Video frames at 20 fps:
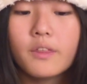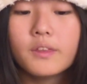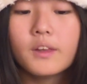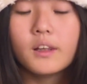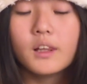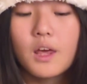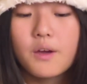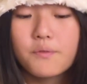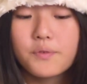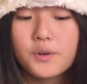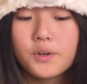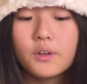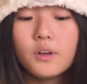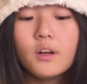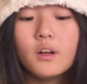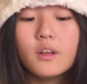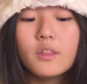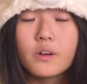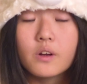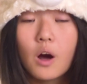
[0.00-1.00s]
The liver,
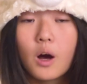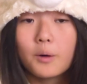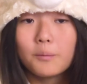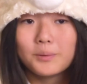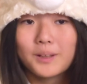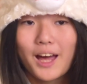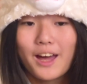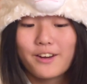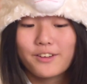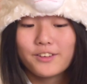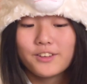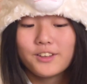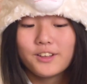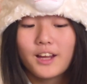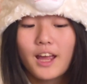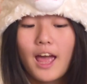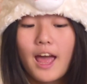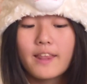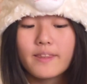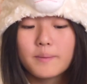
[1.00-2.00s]
the gallbladder,
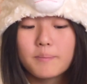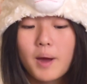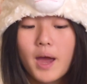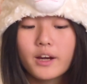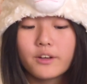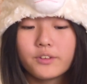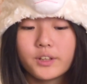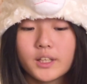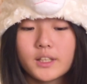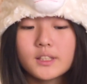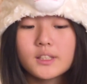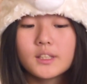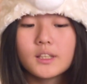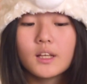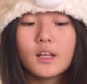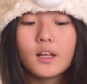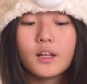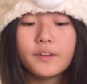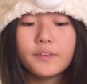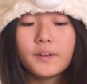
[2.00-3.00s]
and the pancreas.
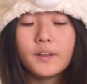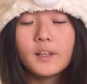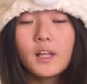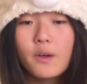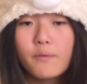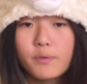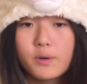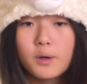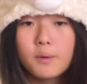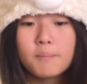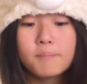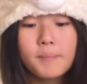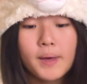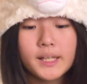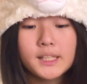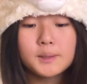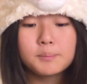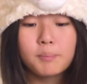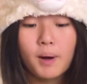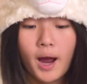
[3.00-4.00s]
The liver
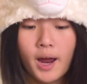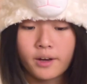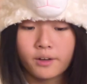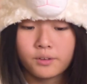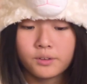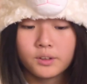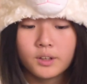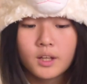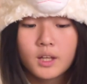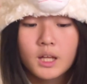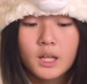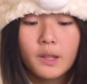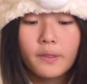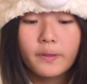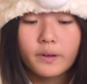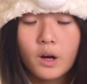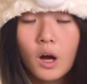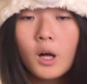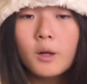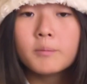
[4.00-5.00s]
makes bile.
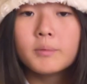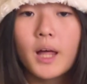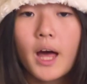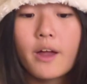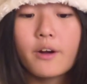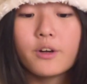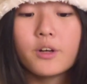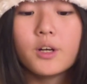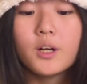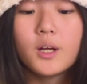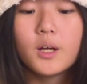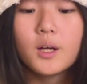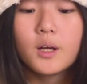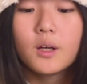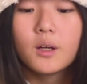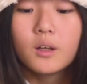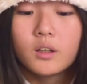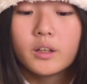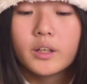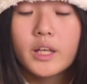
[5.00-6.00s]
The gallbladder
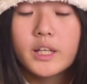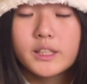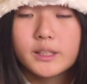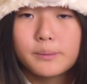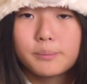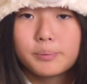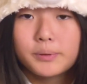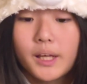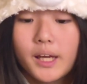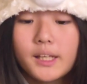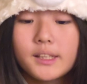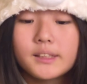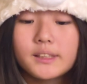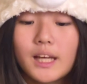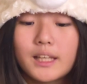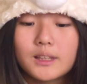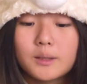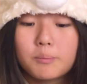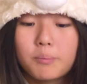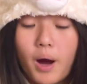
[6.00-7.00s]
is the place
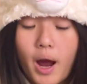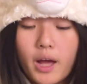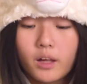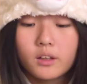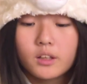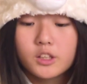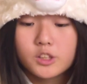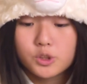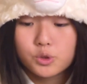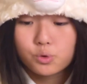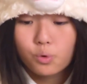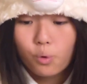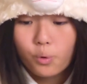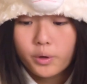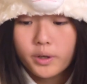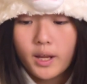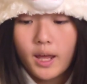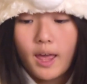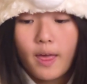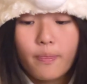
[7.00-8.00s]
that the bile is
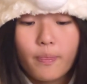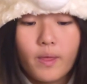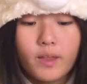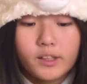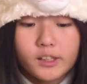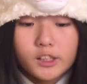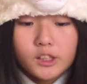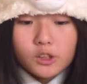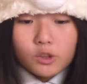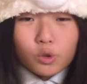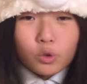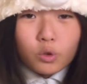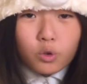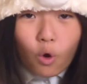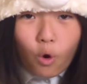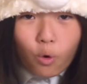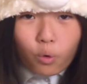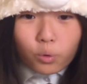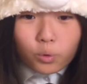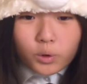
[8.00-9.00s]
stored and then
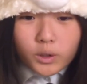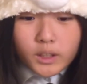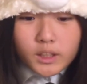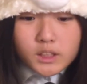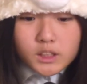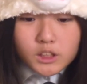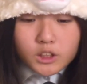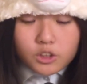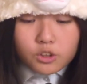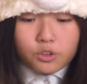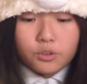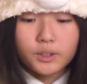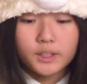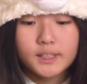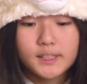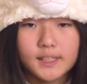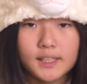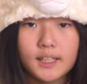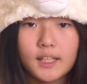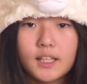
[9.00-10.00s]
slowly
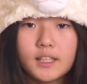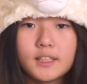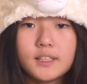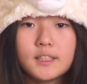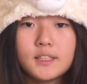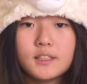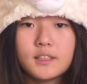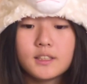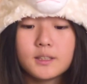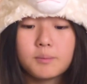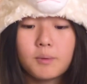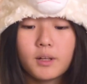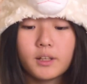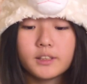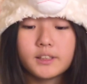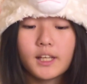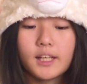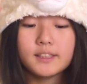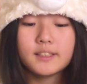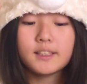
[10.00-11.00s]
secretes it into the small
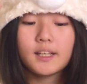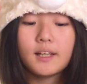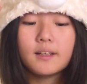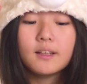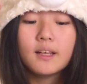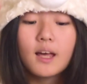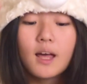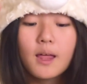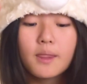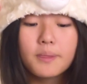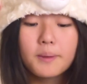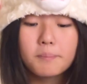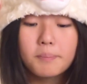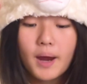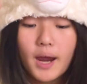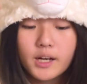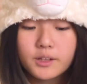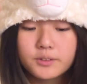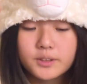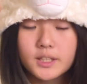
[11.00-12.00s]
intestine. The
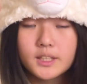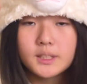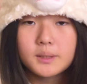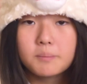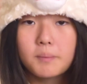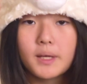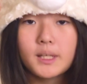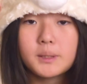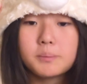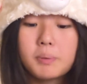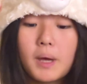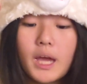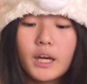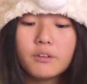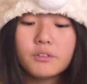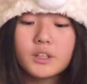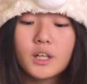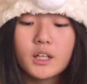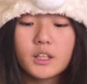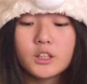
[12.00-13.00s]
pancreas makes
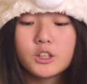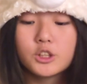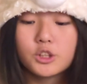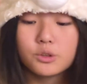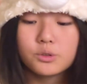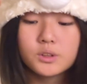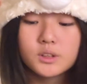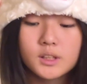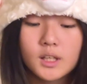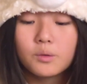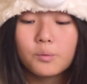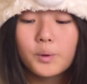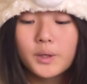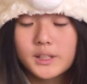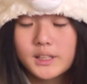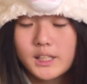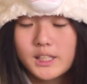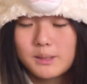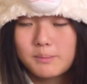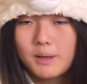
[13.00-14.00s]
pancreatic juice,
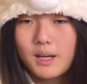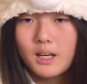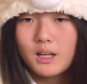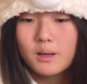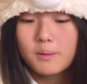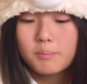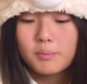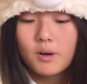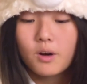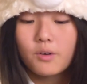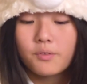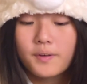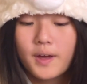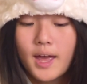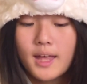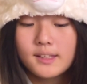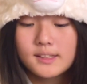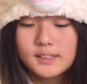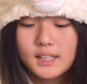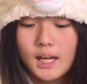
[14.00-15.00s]
which is made up of
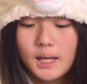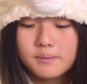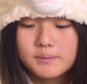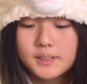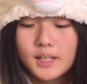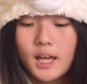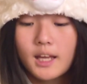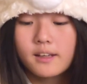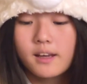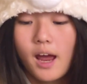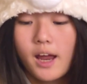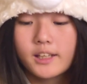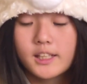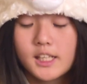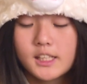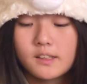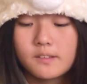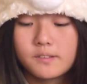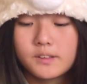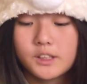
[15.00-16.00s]
enzymes and
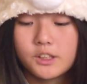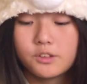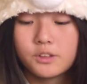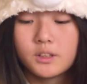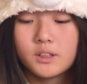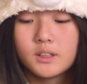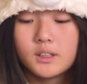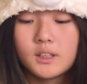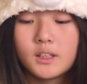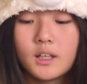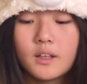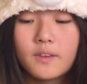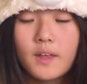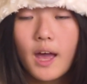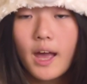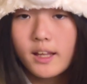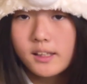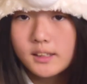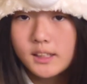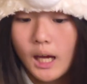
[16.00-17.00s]
digestive juices. The
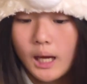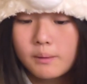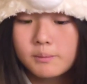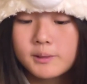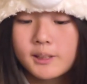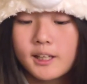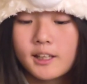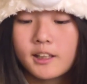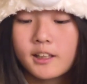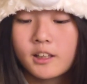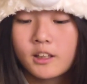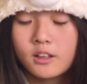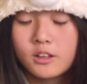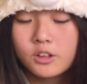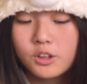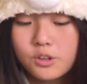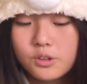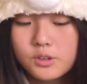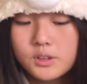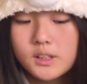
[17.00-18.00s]
enzymes that it
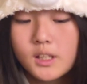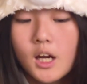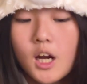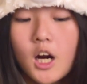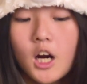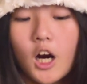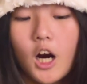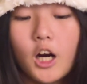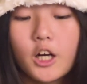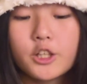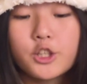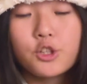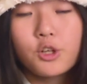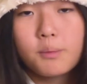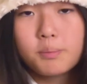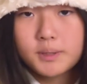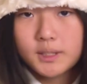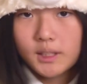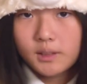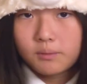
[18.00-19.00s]
includes are
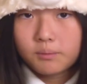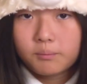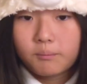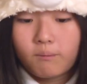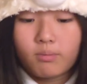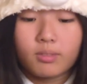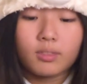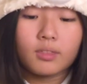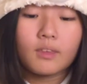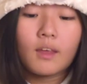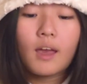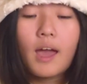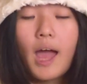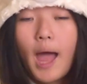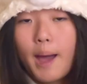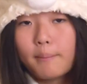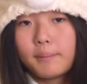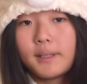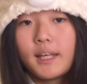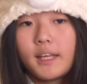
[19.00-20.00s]
trypsin,
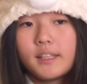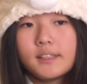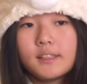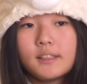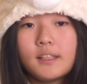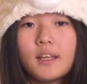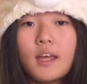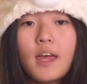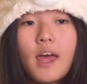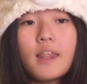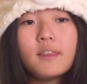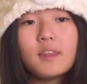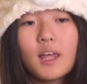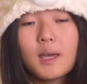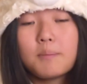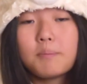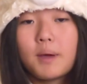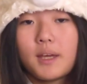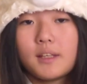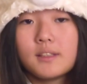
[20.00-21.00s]
amylase, and
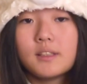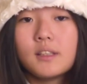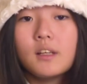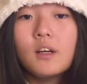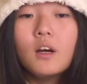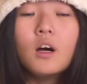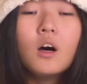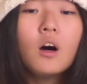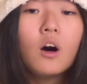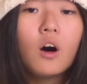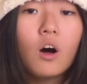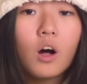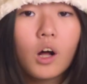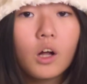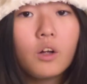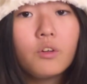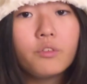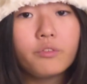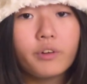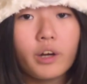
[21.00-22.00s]
lipase,
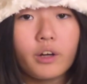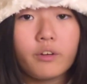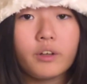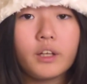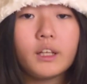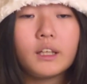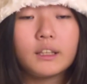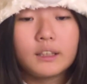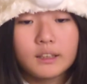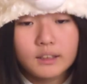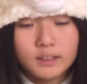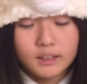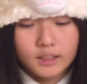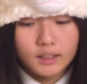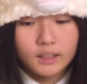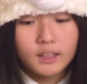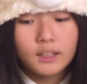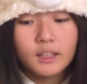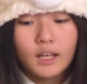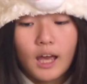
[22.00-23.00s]
all very
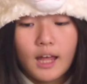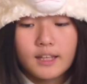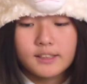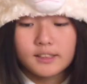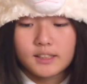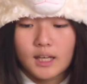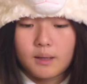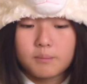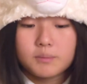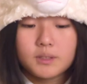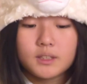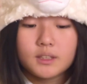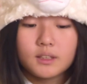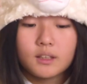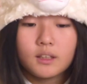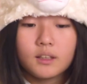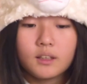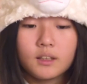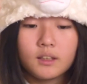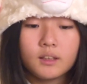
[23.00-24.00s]
key enzymes.
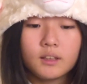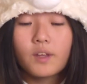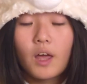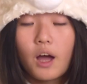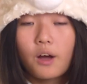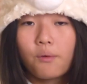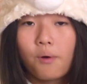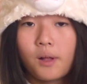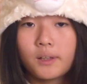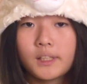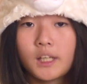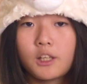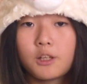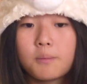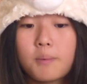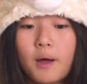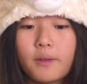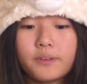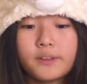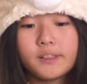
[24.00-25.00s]
Now I'll tell you
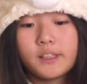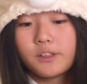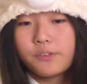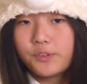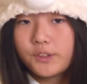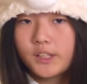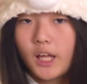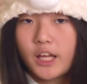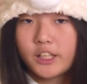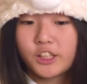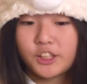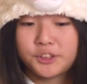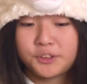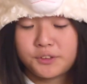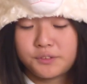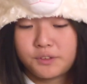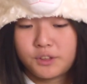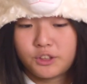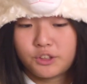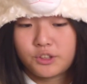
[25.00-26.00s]
about the different
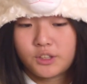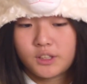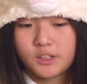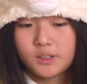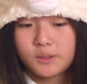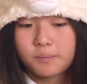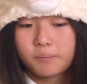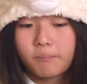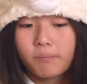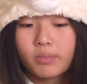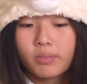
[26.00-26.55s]
digestive juices.